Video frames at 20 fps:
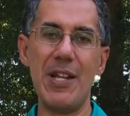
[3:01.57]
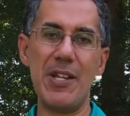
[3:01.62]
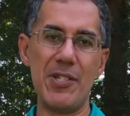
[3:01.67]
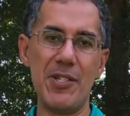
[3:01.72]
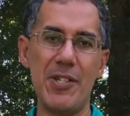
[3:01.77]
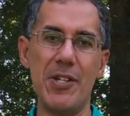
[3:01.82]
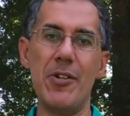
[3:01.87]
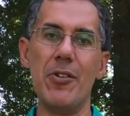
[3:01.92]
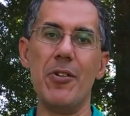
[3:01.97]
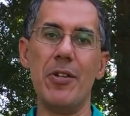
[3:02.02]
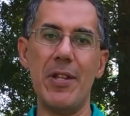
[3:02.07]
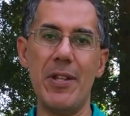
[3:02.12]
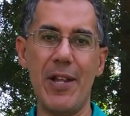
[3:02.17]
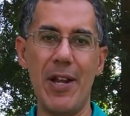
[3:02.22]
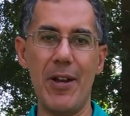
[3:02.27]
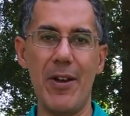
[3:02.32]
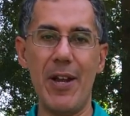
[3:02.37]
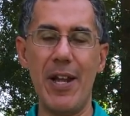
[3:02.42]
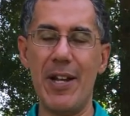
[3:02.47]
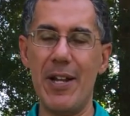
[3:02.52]
necessarily
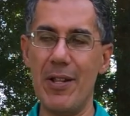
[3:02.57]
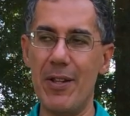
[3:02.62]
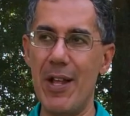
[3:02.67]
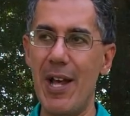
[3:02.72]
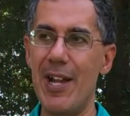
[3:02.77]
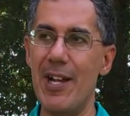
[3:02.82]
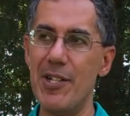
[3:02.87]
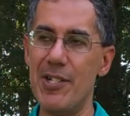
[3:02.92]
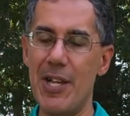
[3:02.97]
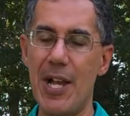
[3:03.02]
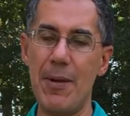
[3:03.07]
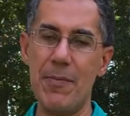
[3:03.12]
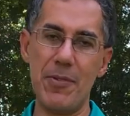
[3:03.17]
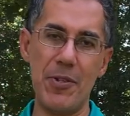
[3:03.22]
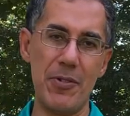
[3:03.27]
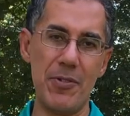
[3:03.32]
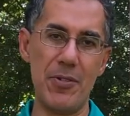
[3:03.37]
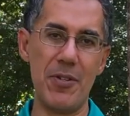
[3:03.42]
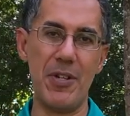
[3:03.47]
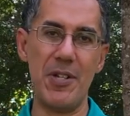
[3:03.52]
there. And a lot of times
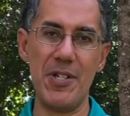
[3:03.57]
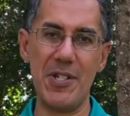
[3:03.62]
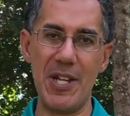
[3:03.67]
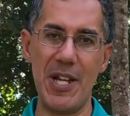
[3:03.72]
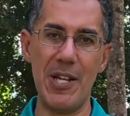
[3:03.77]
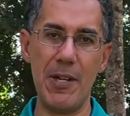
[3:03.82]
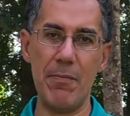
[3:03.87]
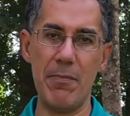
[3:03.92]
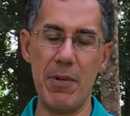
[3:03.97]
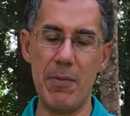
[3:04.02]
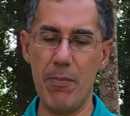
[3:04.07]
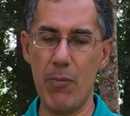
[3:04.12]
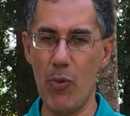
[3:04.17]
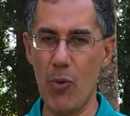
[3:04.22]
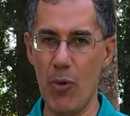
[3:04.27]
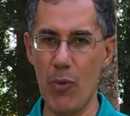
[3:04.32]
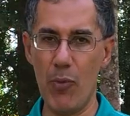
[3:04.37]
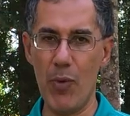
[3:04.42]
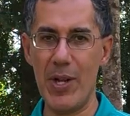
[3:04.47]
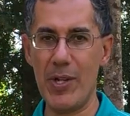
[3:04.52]
those are going to tend to be
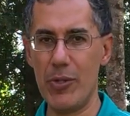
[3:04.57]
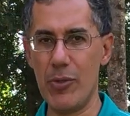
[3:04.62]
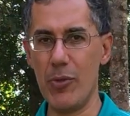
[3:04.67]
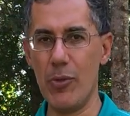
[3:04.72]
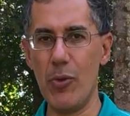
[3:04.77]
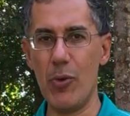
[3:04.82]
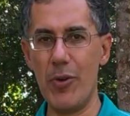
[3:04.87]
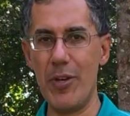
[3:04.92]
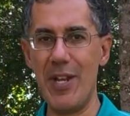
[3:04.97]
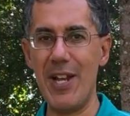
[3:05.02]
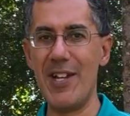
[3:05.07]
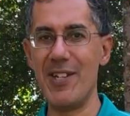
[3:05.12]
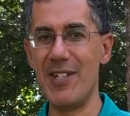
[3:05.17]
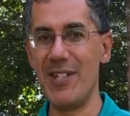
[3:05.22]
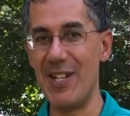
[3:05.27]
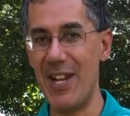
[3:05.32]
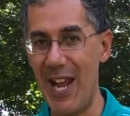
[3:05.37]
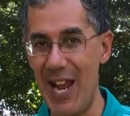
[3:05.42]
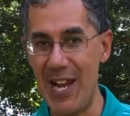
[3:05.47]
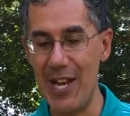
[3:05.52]
more rental
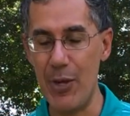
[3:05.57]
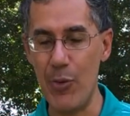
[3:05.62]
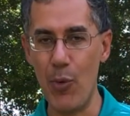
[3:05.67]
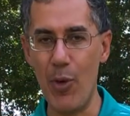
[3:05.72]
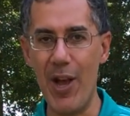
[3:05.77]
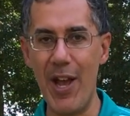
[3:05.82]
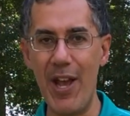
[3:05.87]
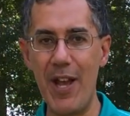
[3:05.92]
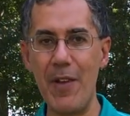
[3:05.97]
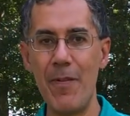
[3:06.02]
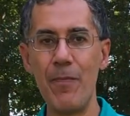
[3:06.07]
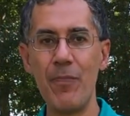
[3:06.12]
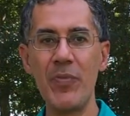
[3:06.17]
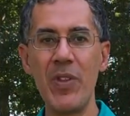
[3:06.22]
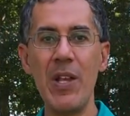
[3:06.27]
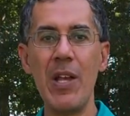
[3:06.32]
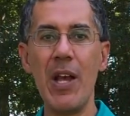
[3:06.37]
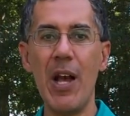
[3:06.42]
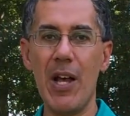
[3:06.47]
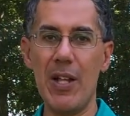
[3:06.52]
oriented anyway,
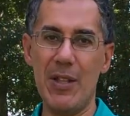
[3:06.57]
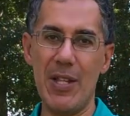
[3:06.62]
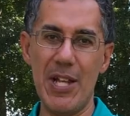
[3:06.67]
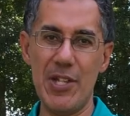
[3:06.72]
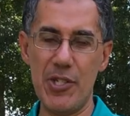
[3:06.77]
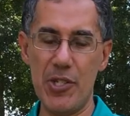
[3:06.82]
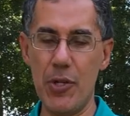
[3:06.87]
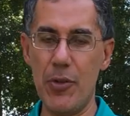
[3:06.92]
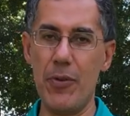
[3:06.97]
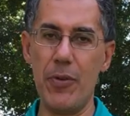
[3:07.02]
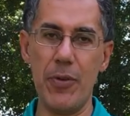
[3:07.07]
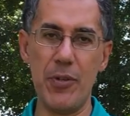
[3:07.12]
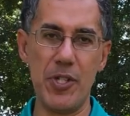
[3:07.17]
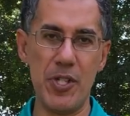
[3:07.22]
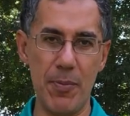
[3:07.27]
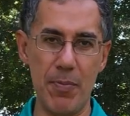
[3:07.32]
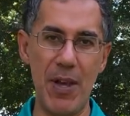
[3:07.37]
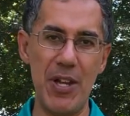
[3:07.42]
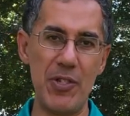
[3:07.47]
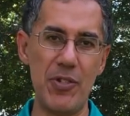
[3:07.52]
unless you
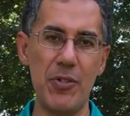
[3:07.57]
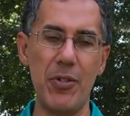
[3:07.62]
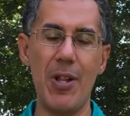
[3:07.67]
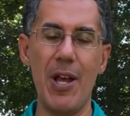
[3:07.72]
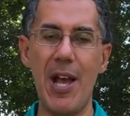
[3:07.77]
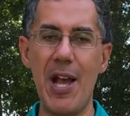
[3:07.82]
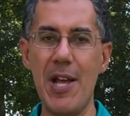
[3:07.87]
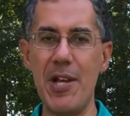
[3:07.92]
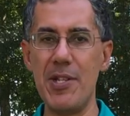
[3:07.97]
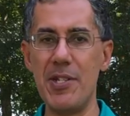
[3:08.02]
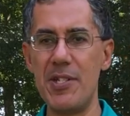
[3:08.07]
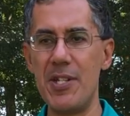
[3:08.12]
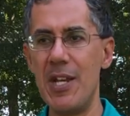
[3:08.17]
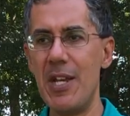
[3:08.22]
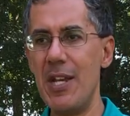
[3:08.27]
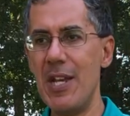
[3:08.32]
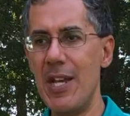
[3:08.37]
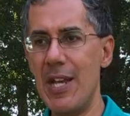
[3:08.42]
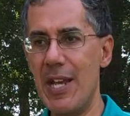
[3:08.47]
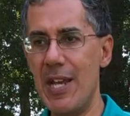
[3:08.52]
specialized
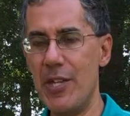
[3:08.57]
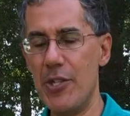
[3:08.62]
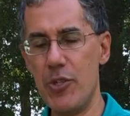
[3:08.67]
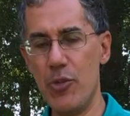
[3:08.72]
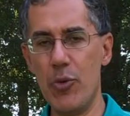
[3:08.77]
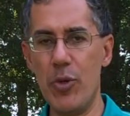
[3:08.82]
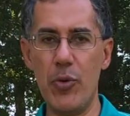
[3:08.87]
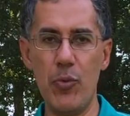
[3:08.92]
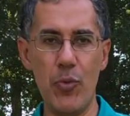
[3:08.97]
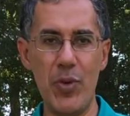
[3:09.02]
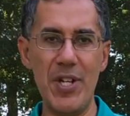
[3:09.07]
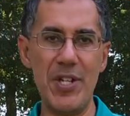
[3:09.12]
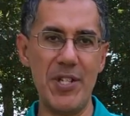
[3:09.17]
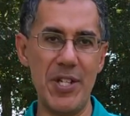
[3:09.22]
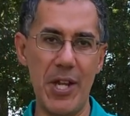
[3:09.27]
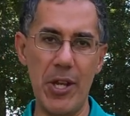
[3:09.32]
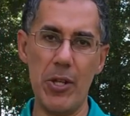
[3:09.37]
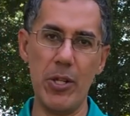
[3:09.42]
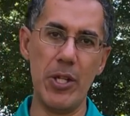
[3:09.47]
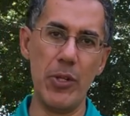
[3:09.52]
in doing
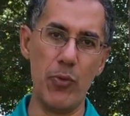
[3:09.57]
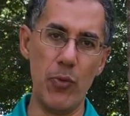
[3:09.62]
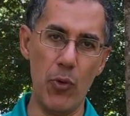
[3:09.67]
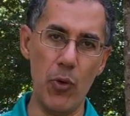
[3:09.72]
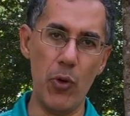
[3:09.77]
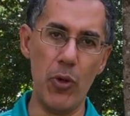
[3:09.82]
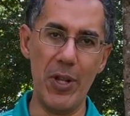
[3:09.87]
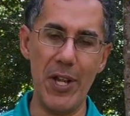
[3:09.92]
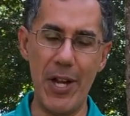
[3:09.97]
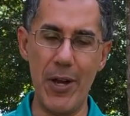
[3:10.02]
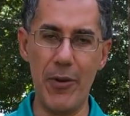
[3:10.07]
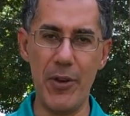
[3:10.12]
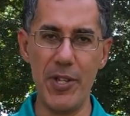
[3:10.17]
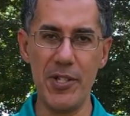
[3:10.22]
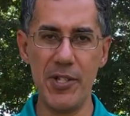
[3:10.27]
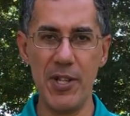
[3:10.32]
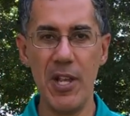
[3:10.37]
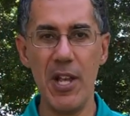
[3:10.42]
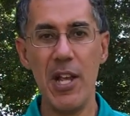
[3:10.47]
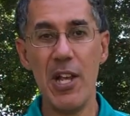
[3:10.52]
retail in rural
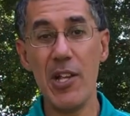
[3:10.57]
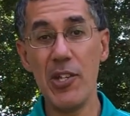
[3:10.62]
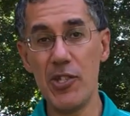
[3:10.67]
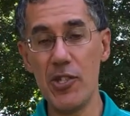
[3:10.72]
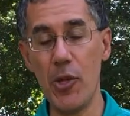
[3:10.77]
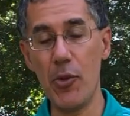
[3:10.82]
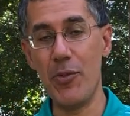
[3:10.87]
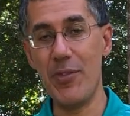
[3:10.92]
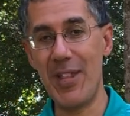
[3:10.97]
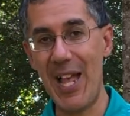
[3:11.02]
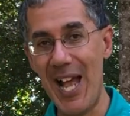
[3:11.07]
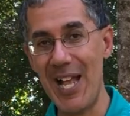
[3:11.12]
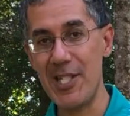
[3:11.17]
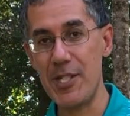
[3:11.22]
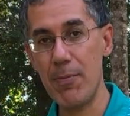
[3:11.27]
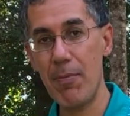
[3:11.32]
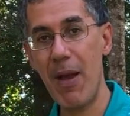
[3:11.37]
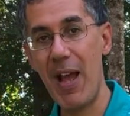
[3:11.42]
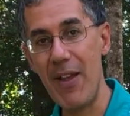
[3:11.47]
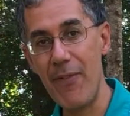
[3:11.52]
areas. So
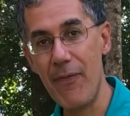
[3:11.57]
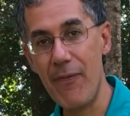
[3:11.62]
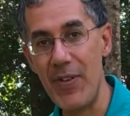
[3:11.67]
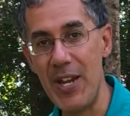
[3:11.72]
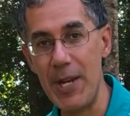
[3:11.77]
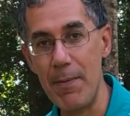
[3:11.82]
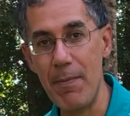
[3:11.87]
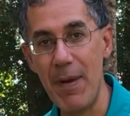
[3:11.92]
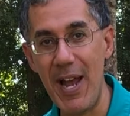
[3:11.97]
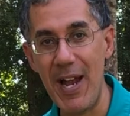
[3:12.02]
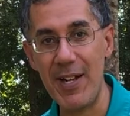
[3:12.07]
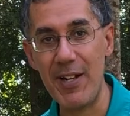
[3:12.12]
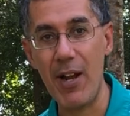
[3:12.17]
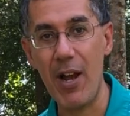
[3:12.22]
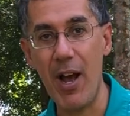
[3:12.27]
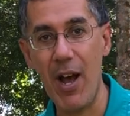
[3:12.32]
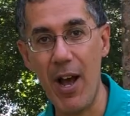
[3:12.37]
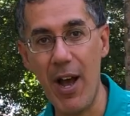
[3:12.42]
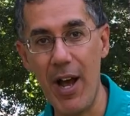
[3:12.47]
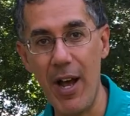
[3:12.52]
that's my feedback
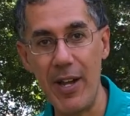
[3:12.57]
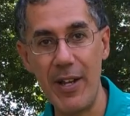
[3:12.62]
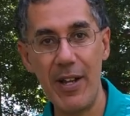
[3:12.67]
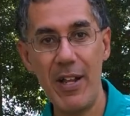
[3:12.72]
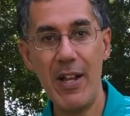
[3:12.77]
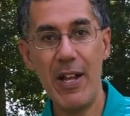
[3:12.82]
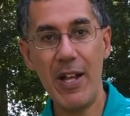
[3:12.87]
on